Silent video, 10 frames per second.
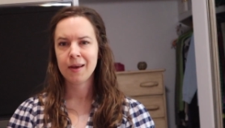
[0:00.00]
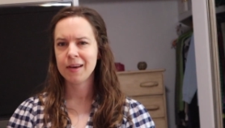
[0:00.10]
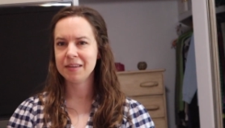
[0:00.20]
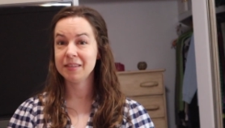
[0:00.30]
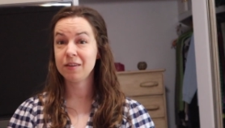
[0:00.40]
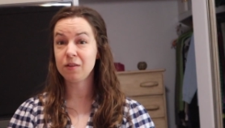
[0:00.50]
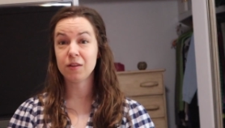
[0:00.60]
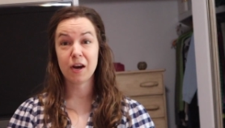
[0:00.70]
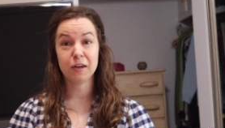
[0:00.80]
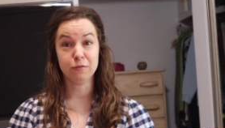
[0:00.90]
He did a
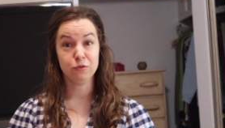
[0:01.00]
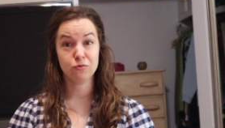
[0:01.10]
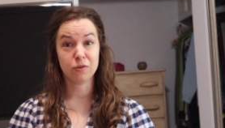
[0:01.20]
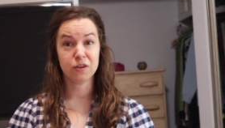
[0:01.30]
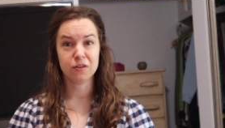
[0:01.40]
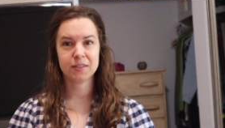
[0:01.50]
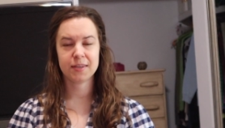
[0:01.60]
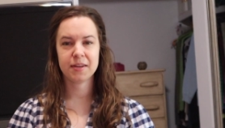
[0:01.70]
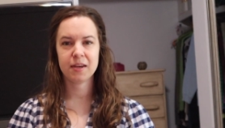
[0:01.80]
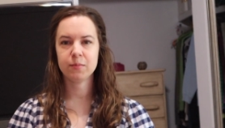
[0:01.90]
lot of drugs,
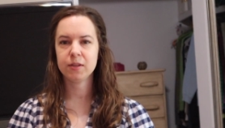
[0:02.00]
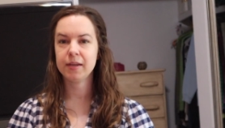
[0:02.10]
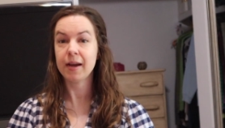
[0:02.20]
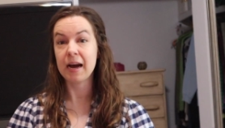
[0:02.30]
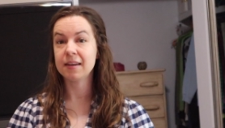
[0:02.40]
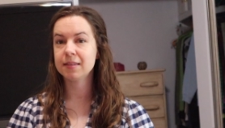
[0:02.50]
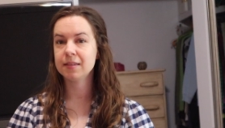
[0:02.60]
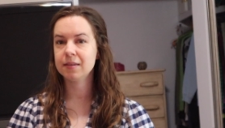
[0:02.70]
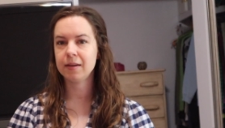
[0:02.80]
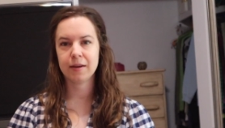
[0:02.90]
namely
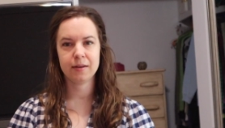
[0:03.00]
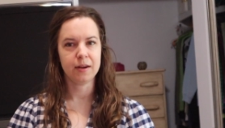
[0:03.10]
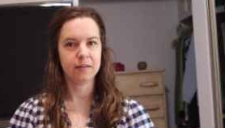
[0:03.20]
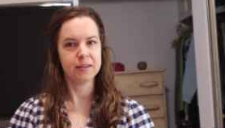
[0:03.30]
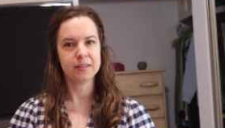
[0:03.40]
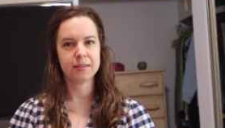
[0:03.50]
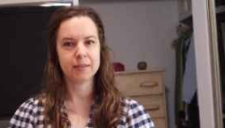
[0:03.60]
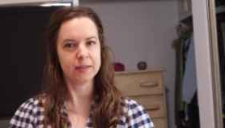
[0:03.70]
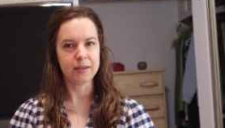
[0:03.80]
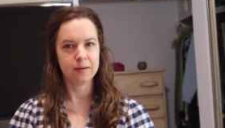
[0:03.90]
acid and
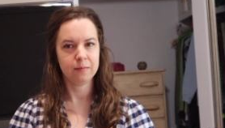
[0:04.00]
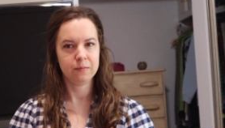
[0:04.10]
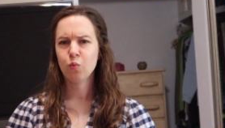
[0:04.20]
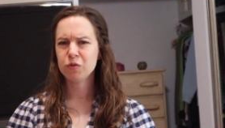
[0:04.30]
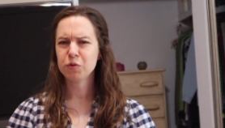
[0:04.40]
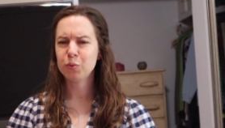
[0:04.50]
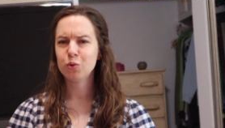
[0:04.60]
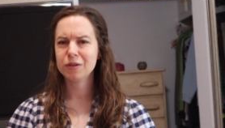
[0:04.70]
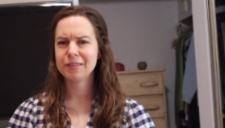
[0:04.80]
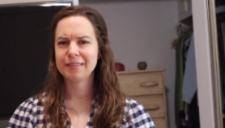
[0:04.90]
LSD. One
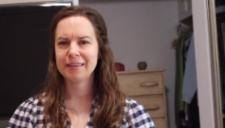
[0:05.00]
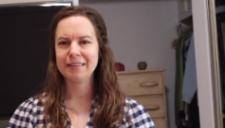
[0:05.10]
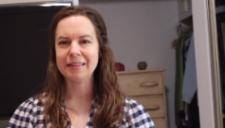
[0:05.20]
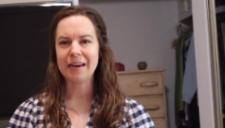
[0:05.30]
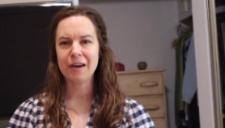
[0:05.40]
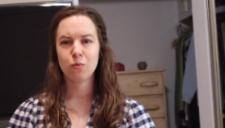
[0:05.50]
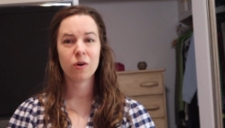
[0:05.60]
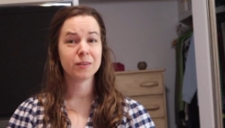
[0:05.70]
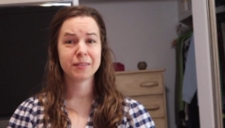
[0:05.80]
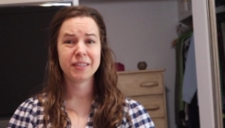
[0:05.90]
report said that
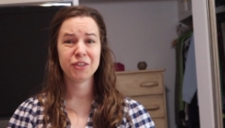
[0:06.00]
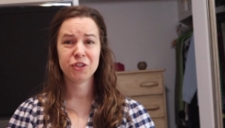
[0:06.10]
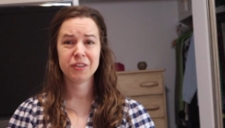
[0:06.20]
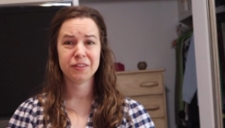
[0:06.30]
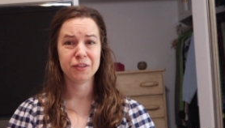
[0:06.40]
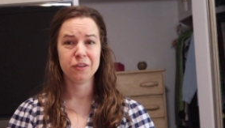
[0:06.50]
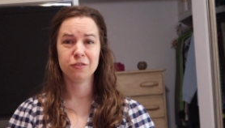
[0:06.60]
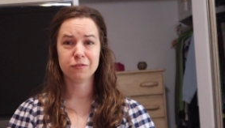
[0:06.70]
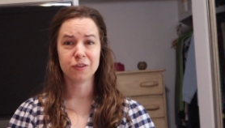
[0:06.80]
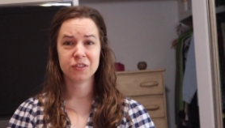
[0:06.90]
while teaching at the
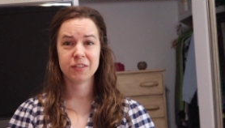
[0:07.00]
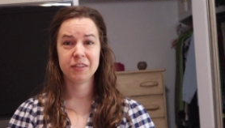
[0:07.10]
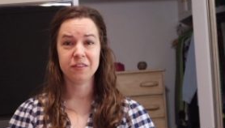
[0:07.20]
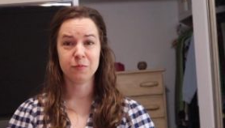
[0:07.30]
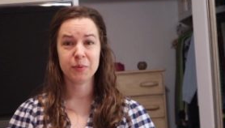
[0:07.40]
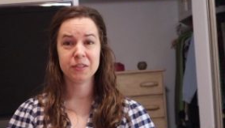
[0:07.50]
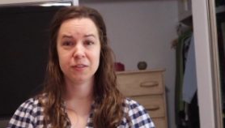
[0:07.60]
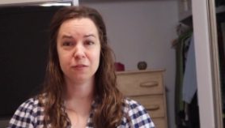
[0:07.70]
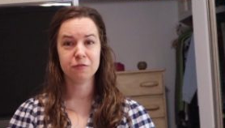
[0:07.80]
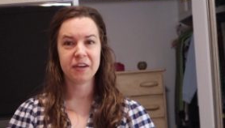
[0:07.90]
University of
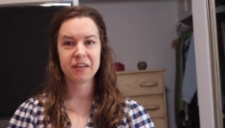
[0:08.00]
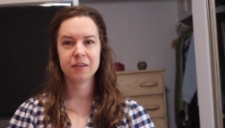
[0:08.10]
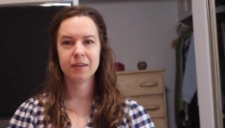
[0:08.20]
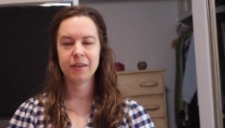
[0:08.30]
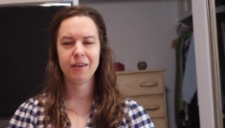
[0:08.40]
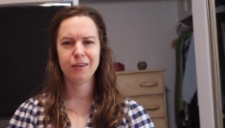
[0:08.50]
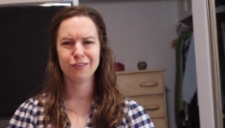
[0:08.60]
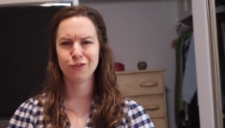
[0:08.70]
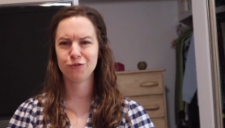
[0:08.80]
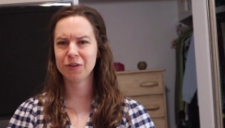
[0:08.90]
Pennsylvania, he
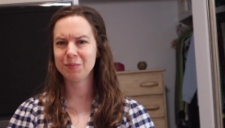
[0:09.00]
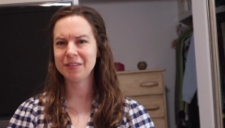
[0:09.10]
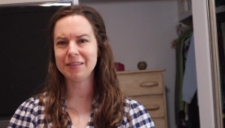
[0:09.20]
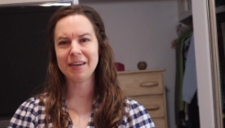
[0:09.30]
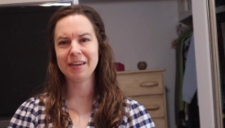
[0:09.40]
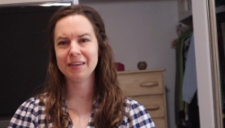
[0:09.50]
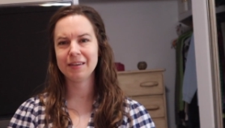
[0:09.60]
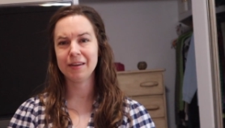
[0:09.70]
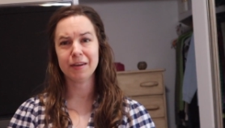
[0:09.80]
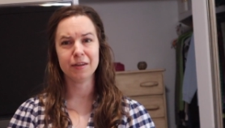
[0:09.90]
stripped
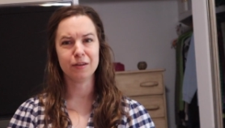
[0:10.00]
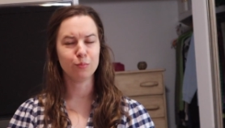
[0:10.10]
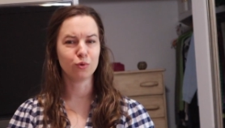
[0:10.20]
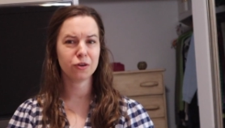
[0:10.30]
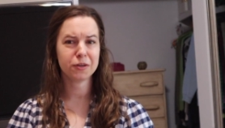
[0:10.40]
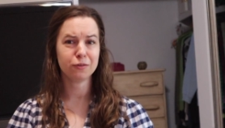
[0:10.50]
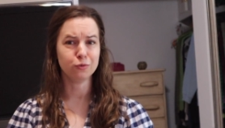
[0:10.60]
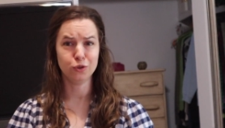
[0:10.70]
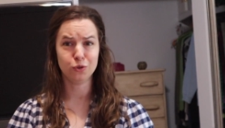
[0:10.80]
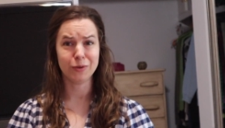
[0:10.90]
naked and brought
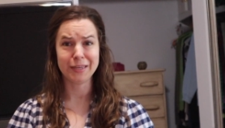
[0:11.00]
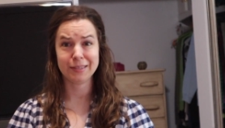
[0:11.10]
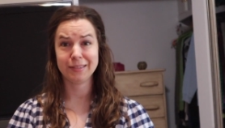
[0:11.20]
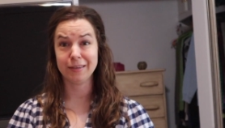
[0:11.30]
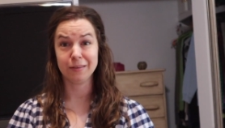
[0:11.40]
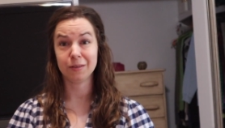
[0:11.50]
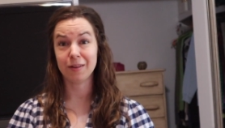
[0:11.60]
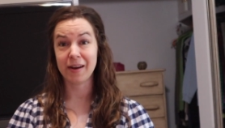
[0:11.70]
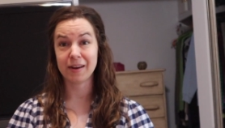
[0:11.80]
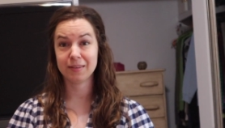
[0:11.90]
out joints in
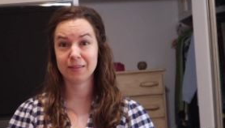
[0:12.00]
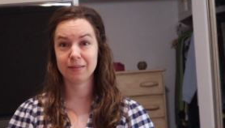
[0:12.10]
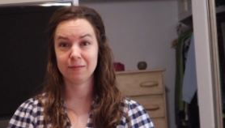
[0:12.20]
class.